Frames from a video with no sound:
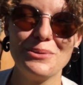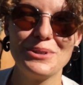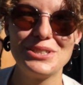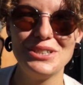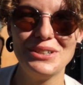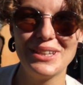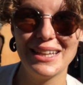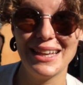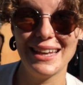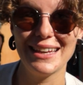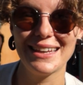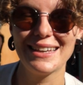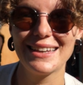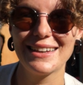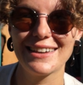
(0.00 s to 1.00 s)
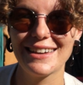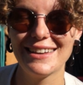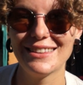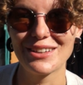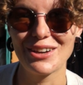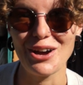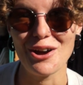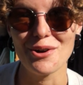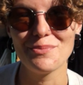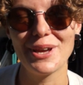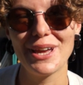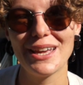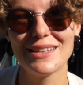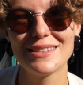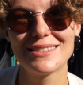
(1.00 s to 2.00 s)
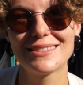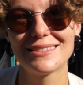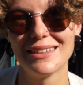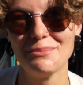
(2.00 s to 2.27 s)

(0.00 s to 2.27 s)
what you think in the comments.